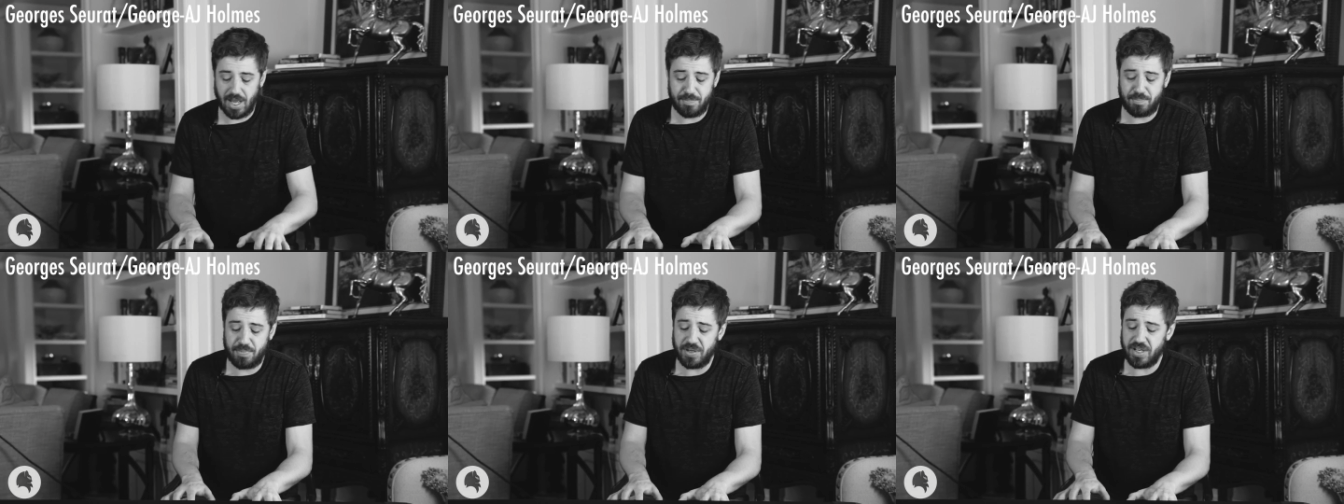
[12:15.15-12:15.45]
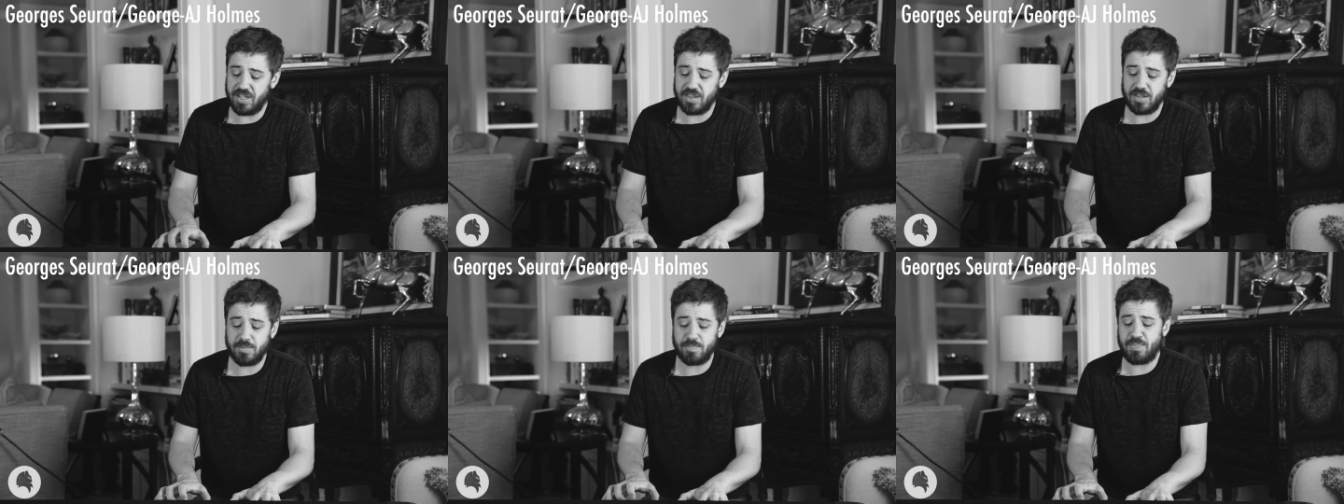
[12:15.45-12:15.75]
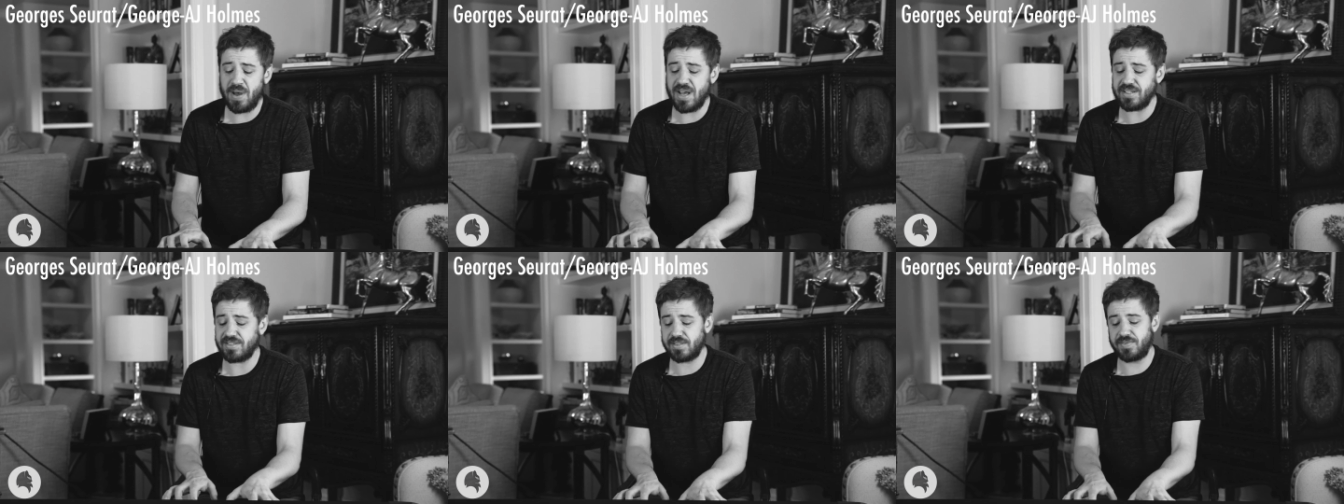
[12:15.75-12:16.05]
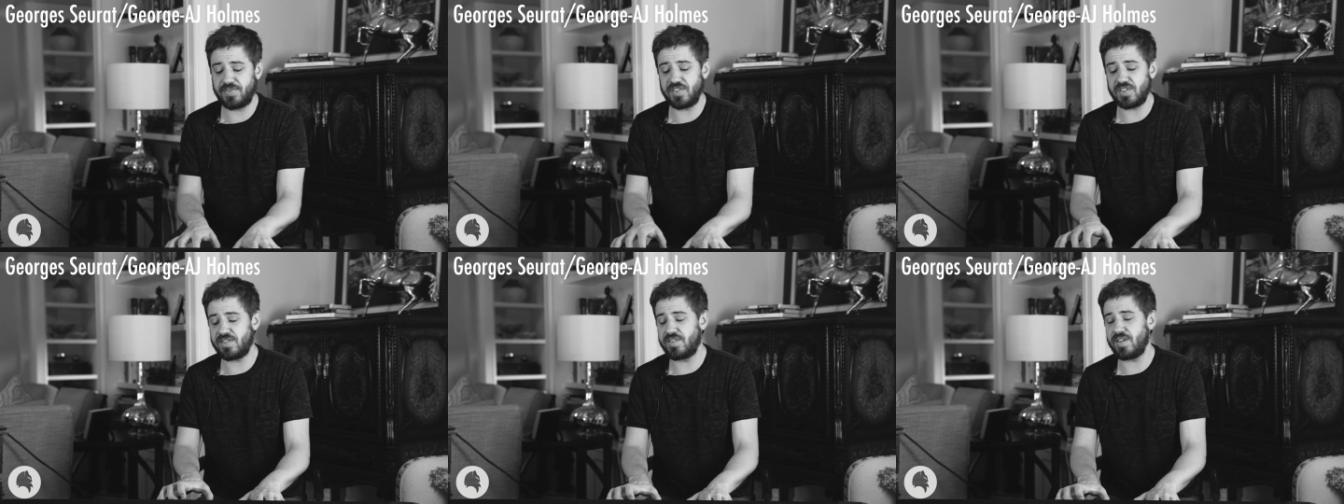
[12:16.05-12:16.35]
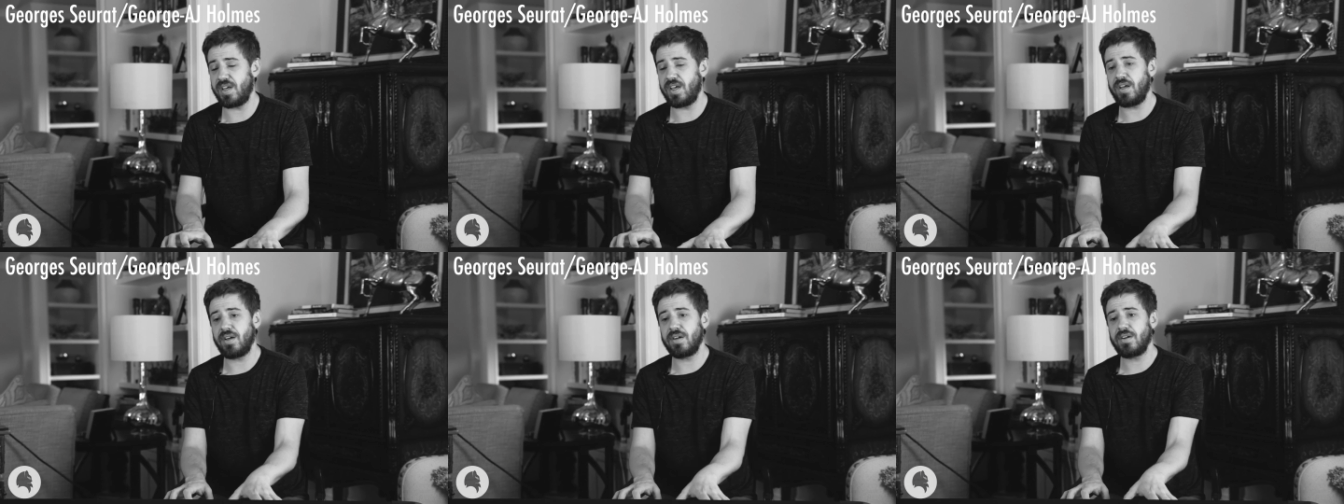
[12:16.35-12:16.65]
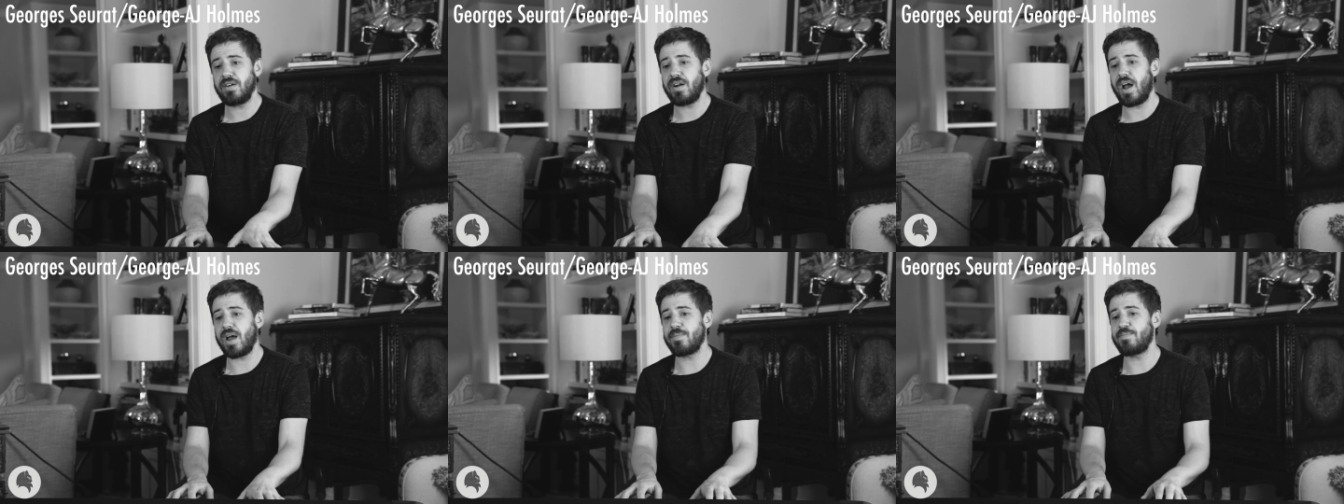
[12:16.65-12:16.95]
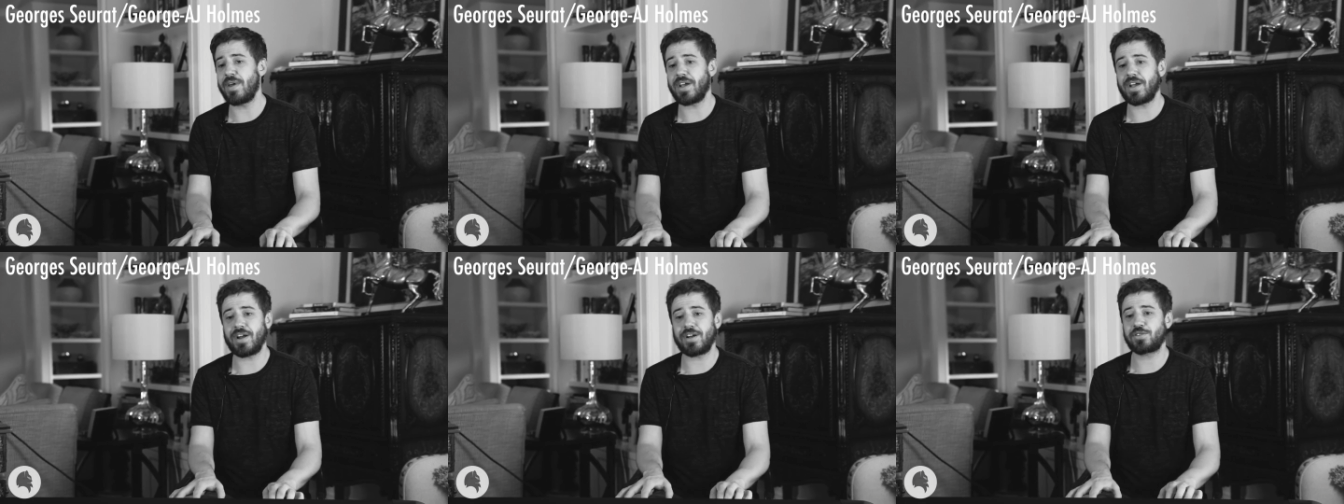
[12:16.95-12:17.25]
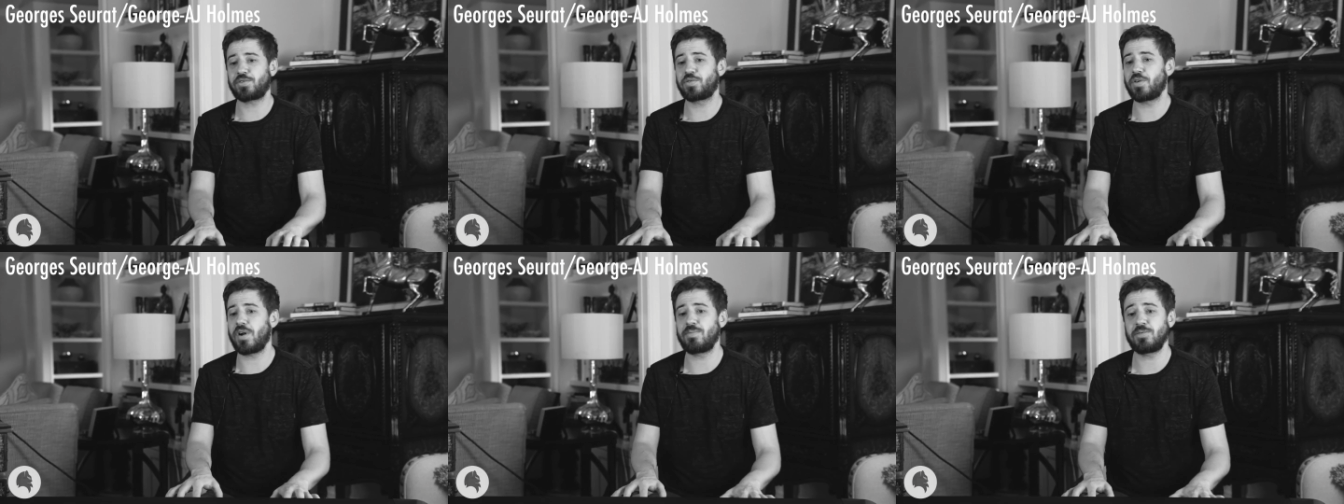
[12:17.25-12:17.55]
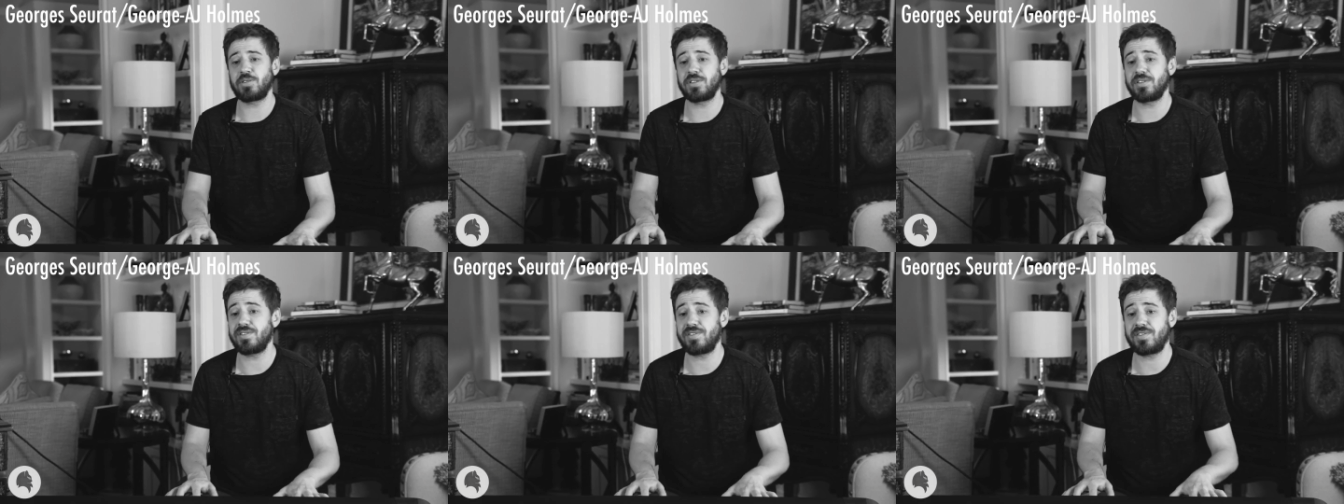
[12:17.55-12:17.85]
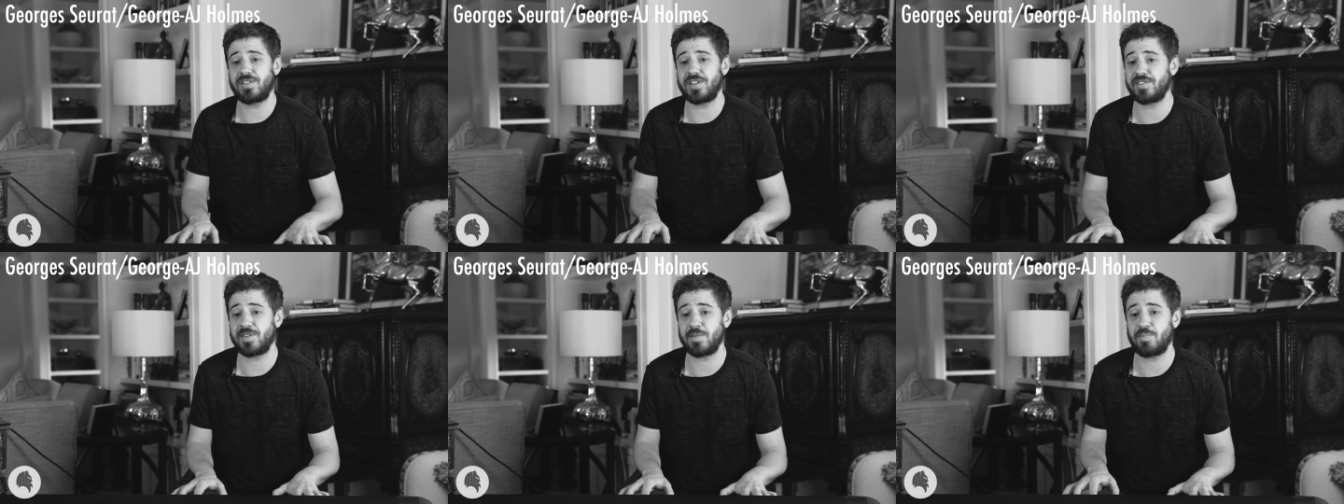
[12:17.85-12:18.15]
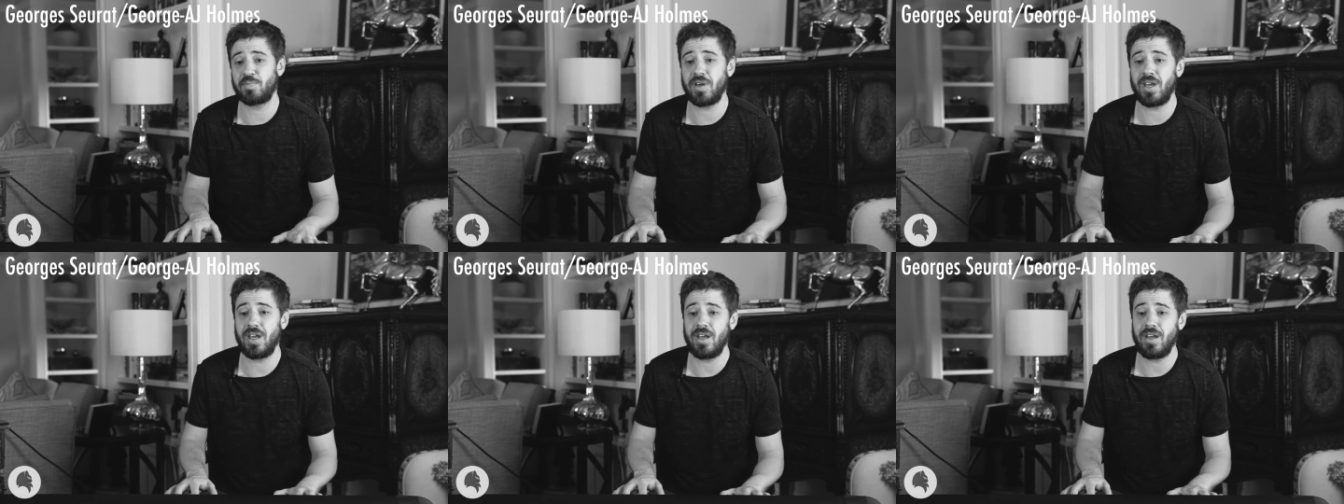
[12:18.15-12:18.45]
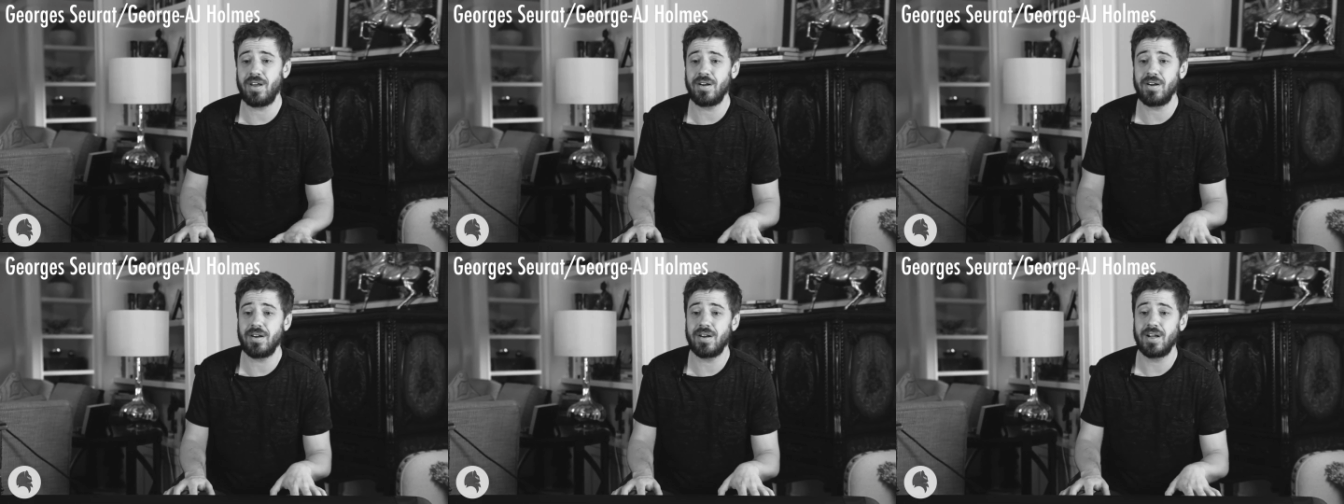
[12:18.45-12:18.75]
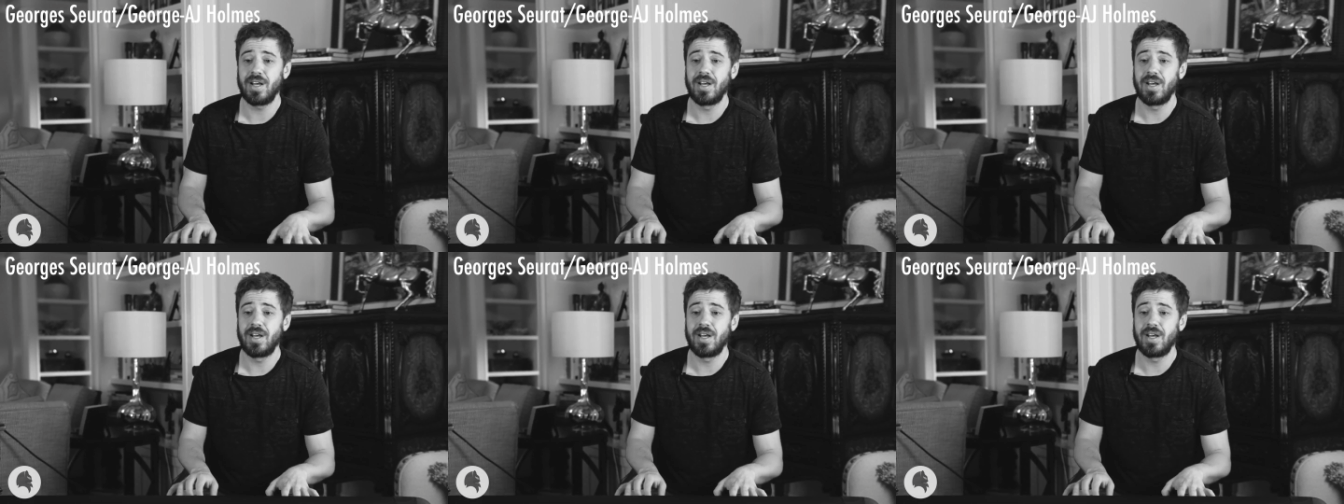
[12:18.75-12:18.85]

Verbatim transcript: I'd be the best vizier, I'd make our troubles disappear.